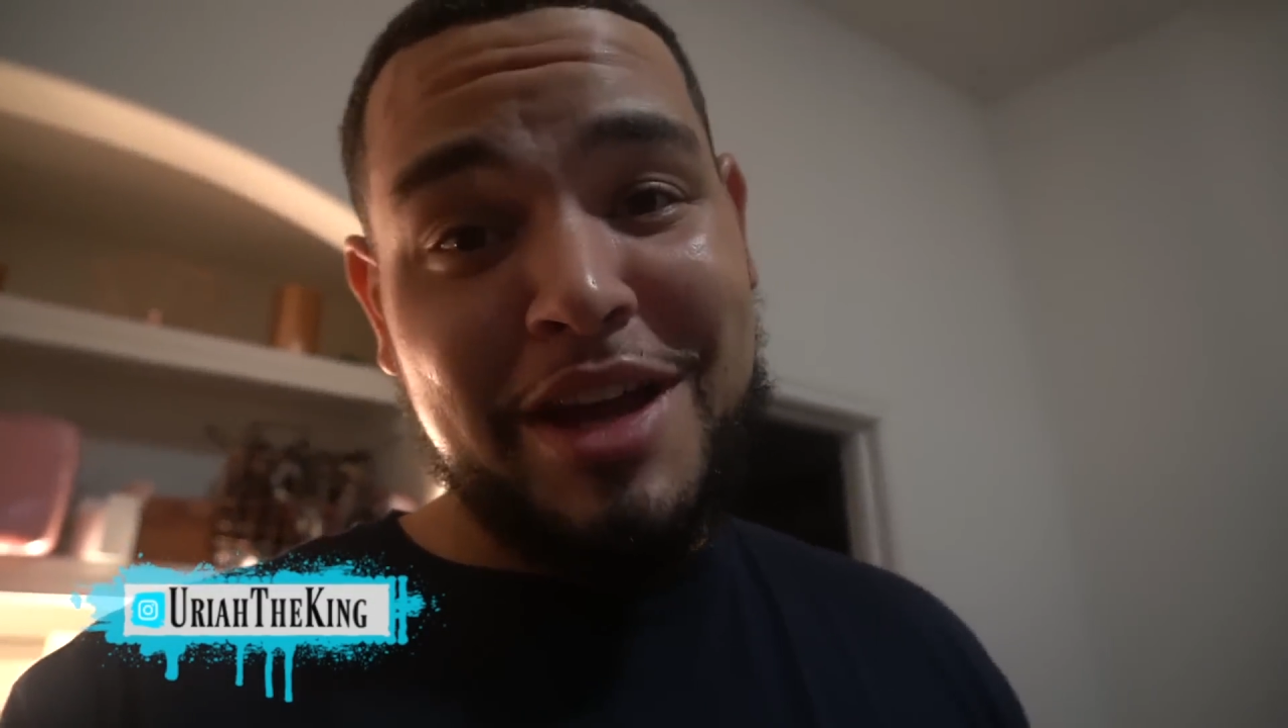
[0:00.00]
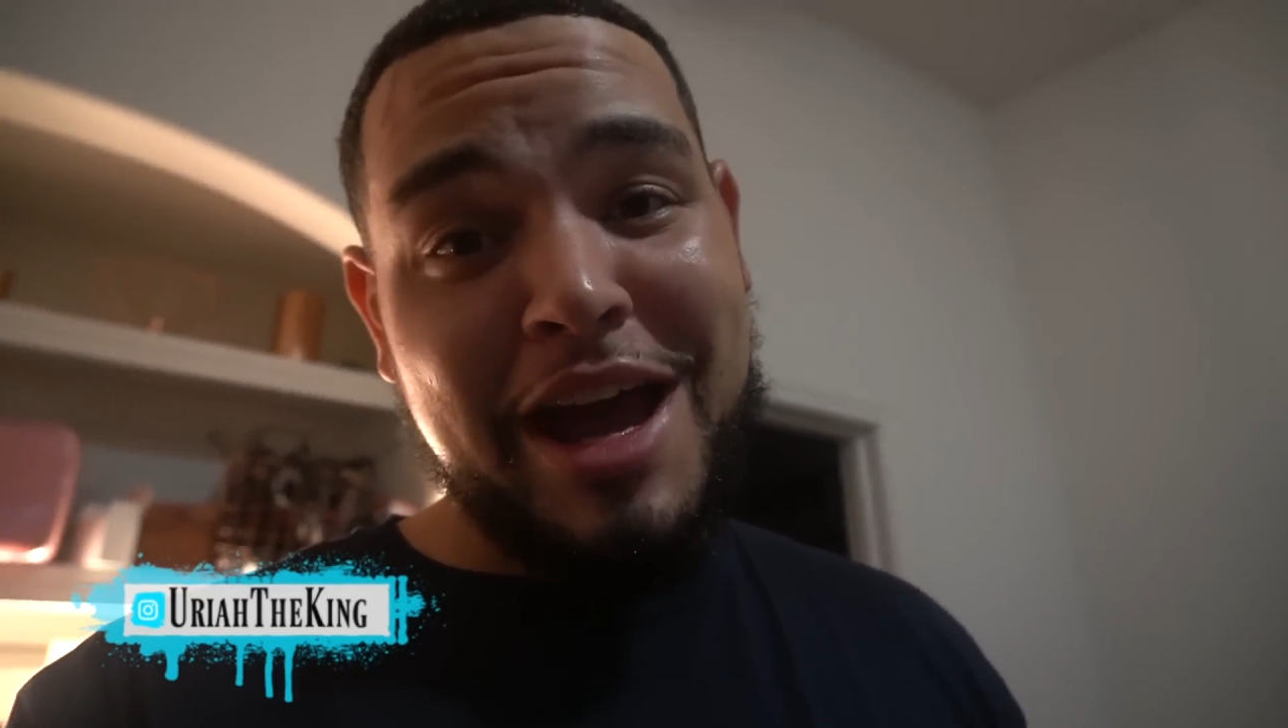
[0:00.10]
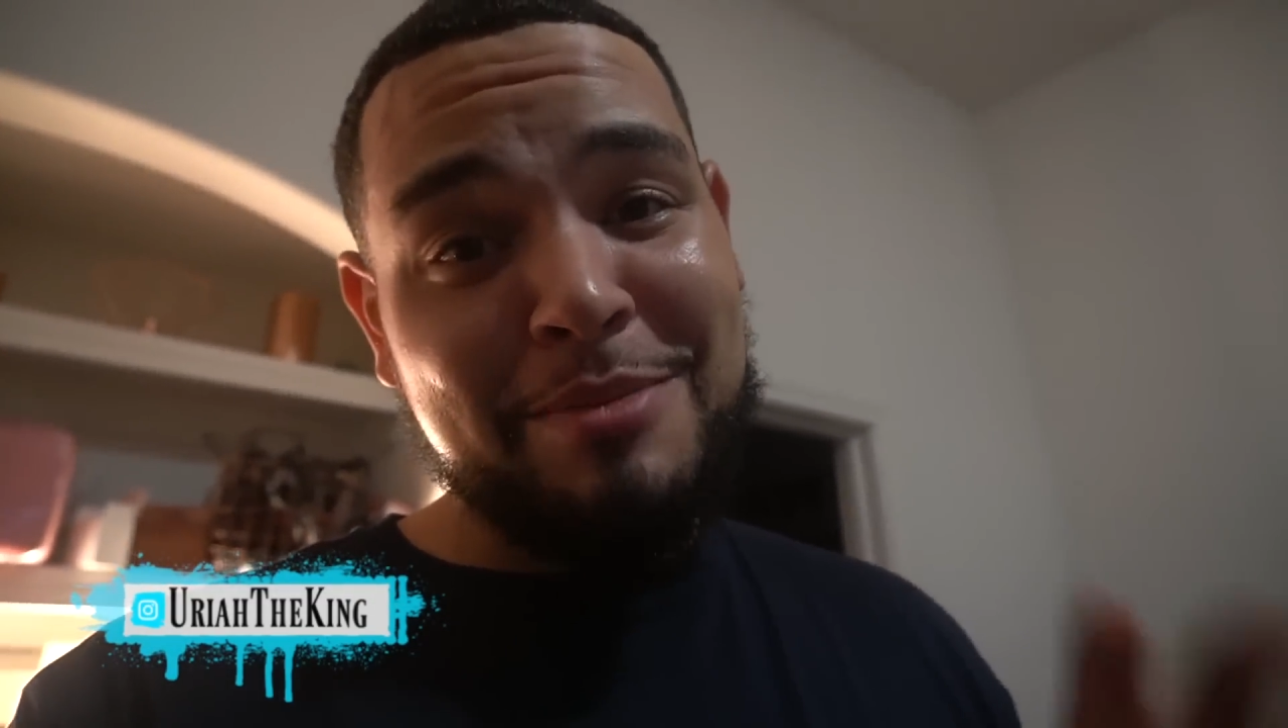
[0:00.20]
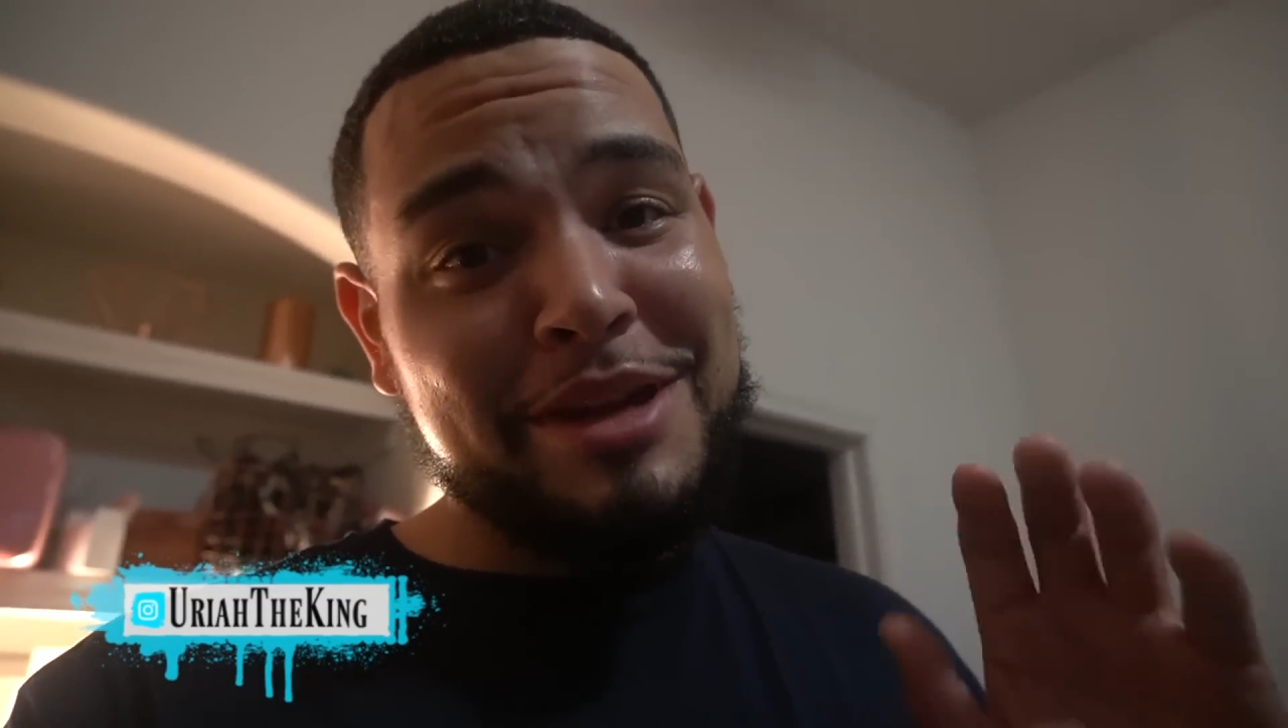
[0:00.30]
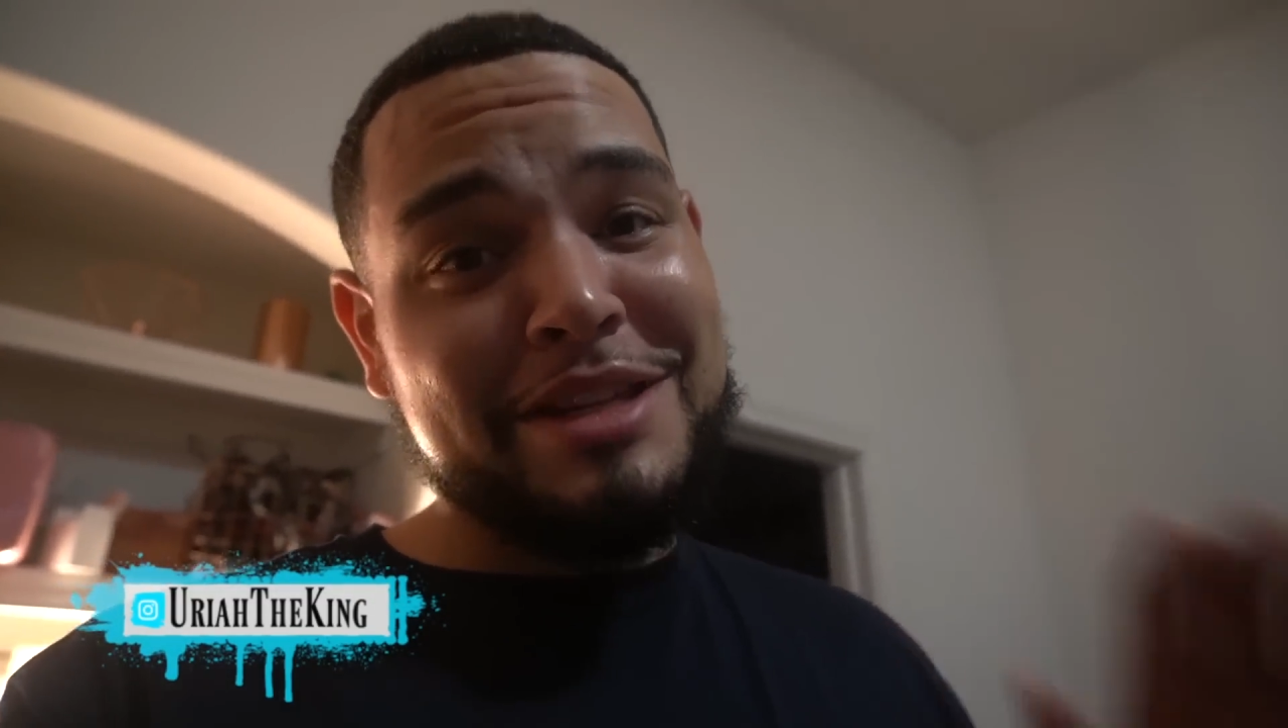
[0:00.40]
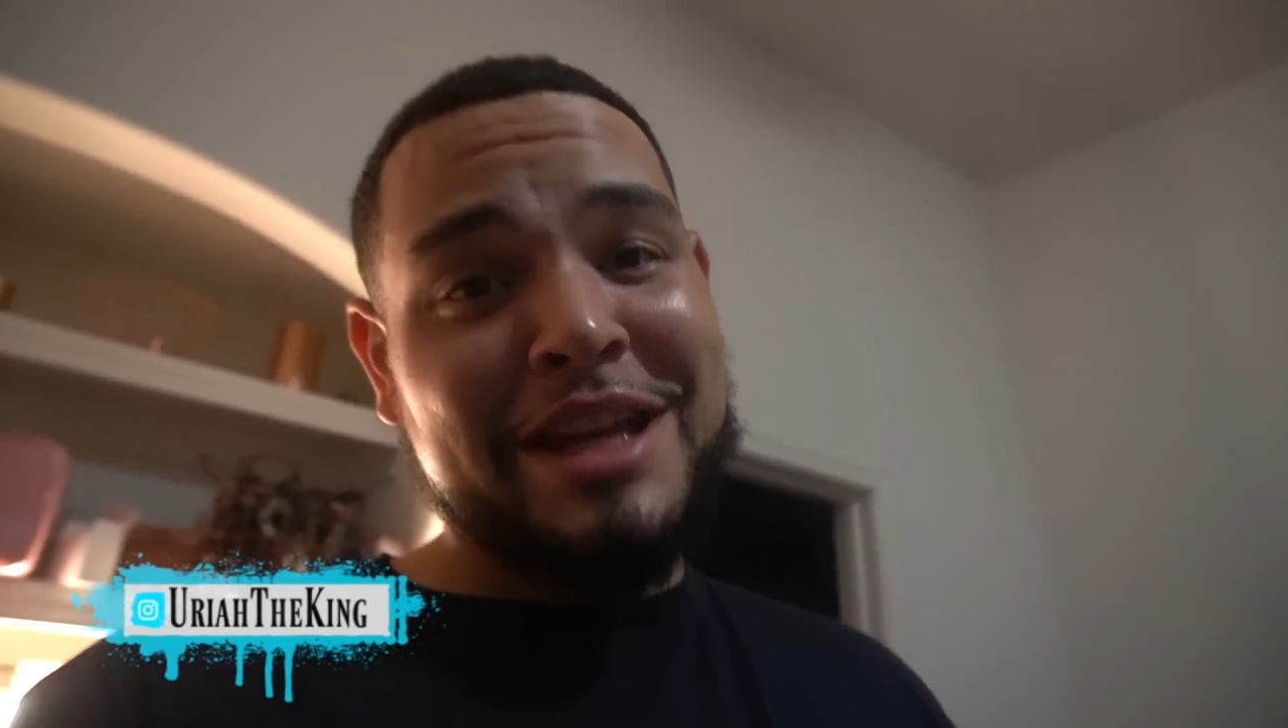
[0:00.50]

of how many